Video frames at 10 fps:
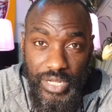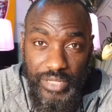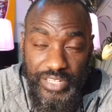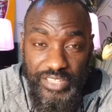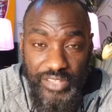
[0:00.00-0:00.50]

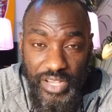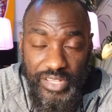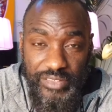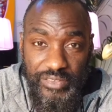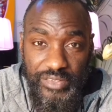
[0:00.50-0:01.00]

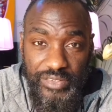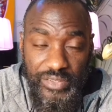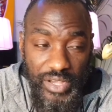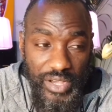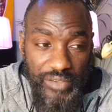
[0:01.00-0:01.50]
designs
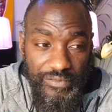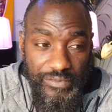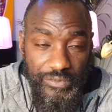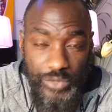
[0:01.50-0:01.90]
of